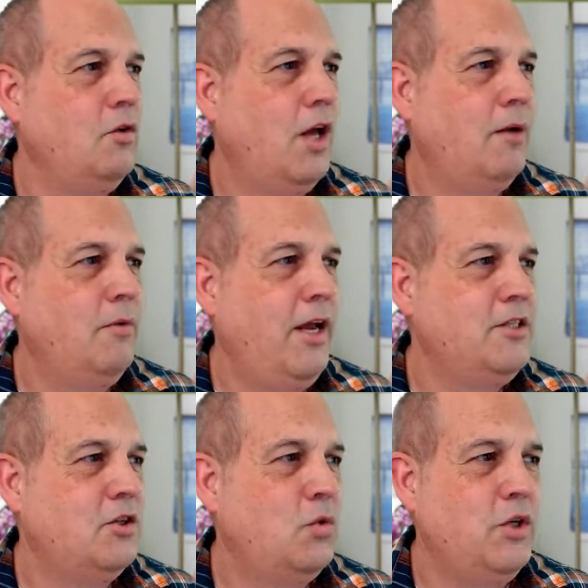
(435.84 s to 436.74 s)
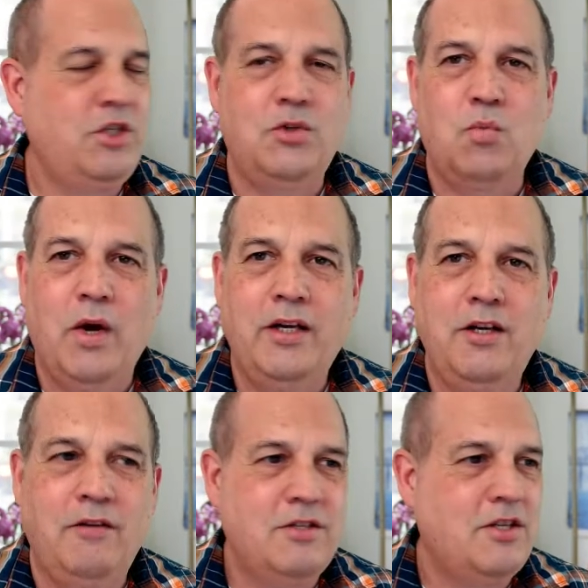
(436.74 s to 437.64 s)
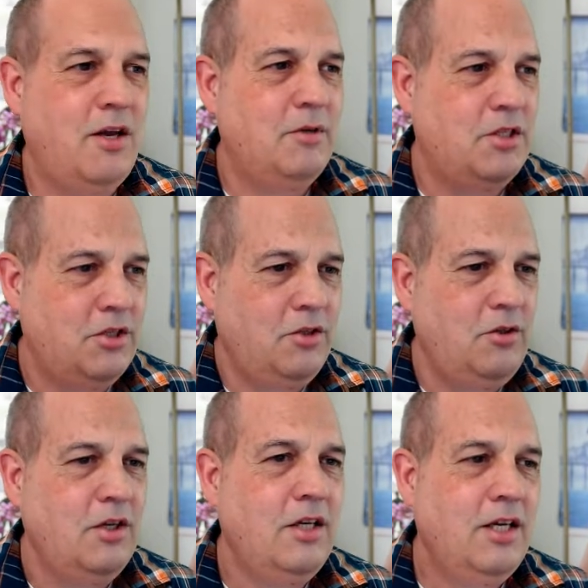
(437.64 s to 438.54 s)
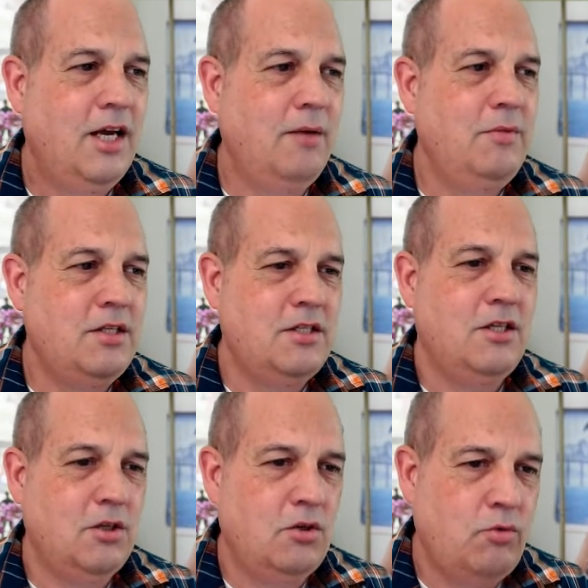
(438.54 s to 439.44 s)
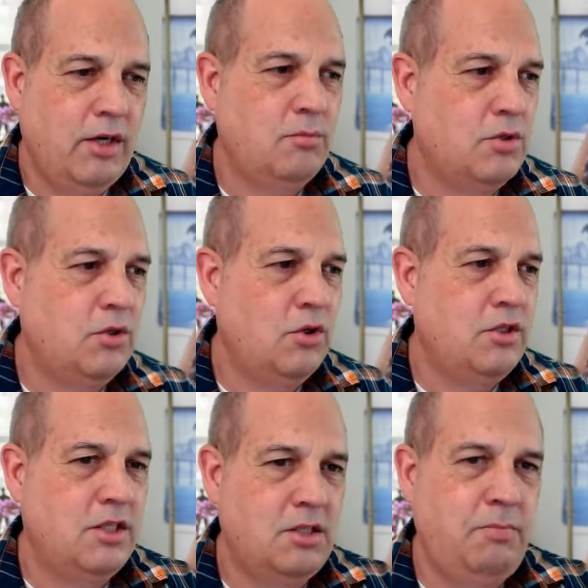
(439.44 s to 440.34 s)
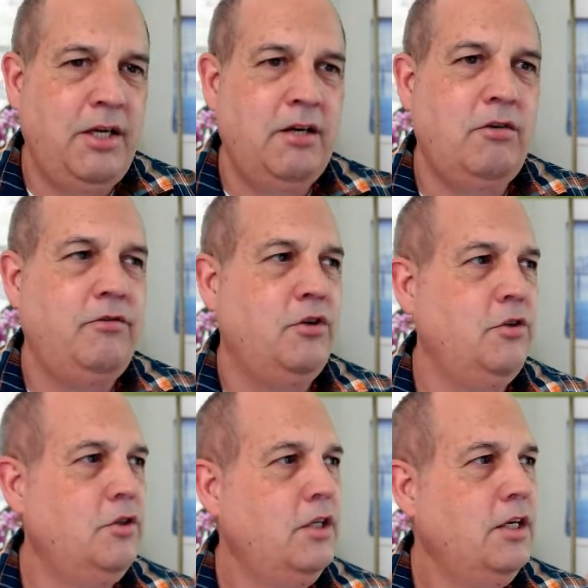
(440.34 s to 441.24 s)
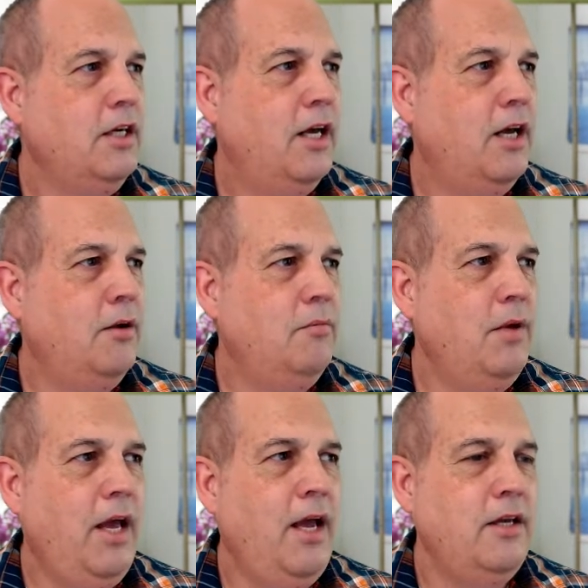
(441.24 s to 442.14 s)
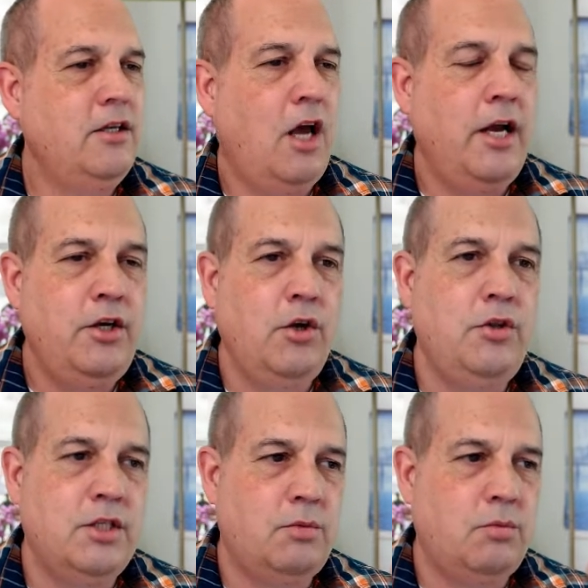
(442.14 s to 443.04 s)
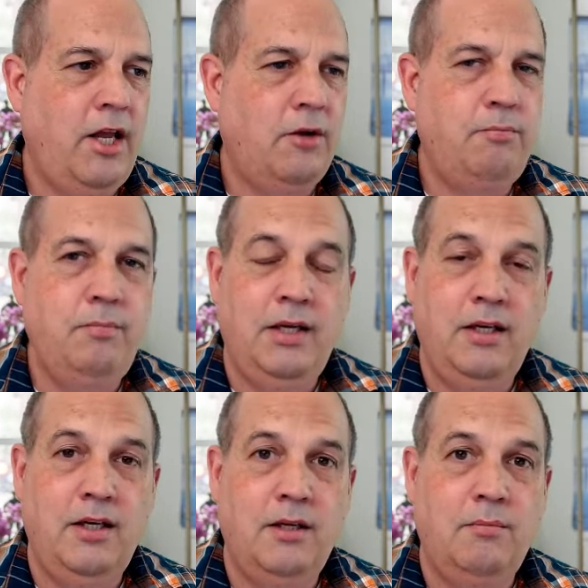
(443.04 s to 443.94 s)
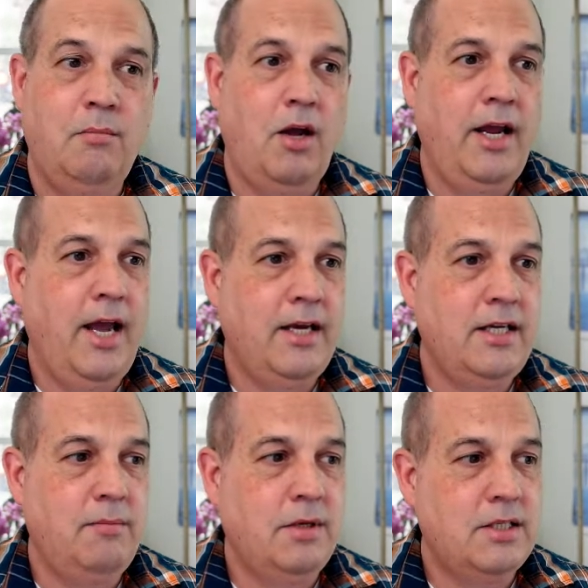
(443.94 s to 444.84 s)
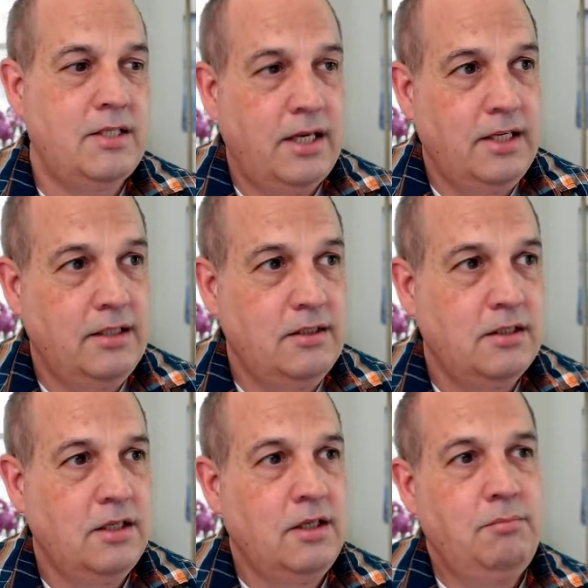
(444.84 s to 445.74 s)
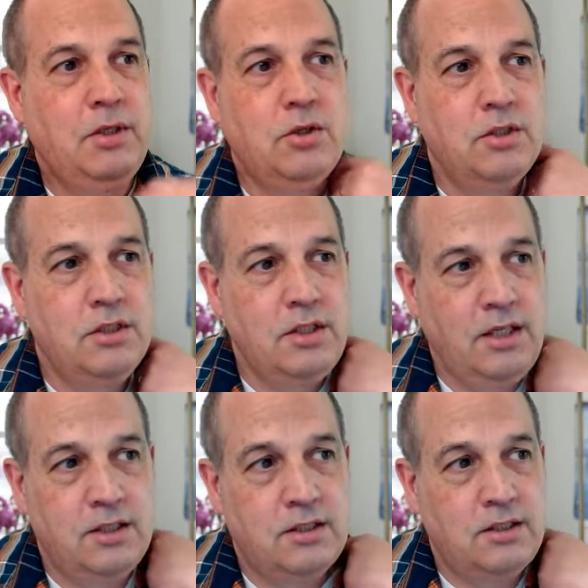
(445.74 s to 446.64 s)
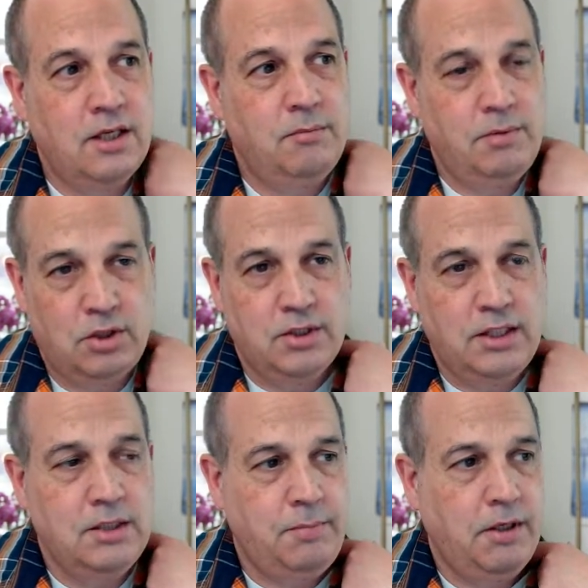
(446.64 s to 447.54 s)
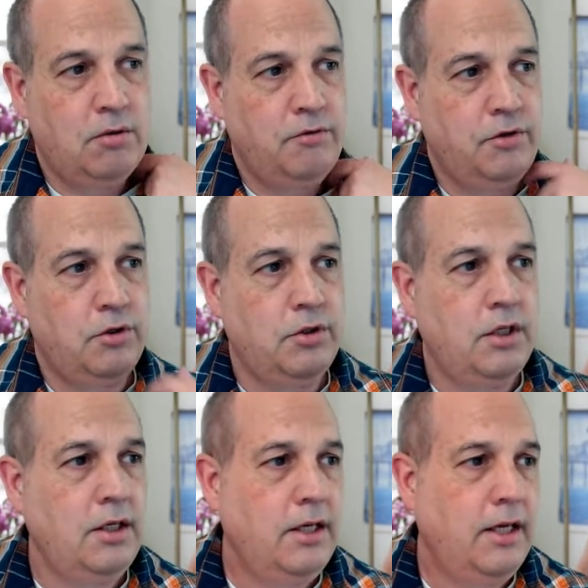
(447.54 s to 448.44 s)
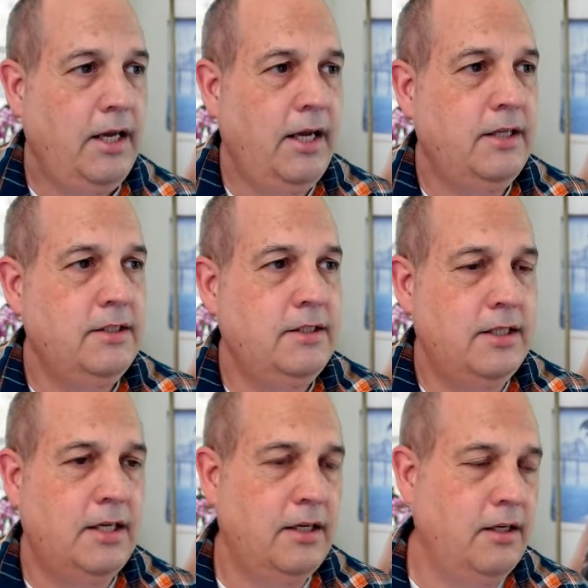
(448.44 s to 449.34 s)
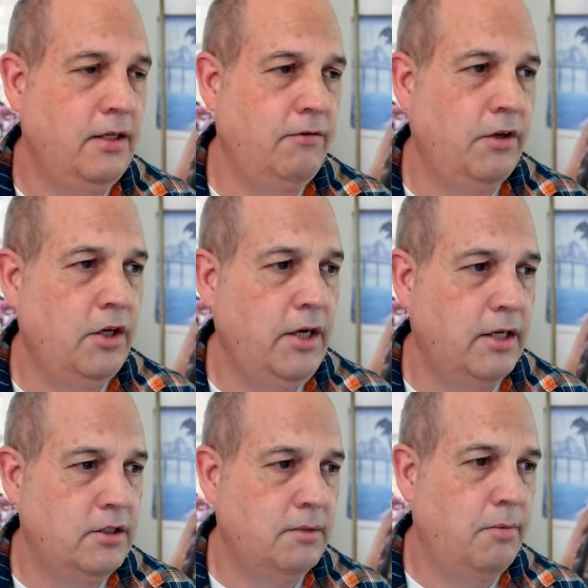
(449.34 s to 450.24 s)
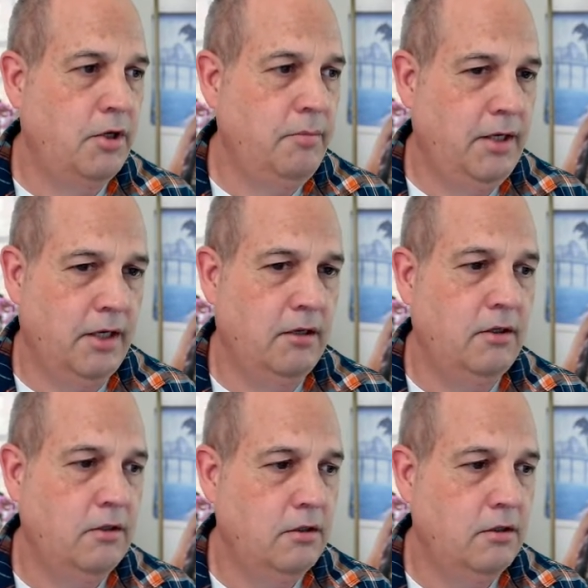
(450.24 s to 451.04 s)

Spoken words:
Answer question 1 of assignment 2. This is a credible source. It's peer reviewed, and I know this will help me in my academic studies because because it is peer reviewed. And if I go down to the bottom here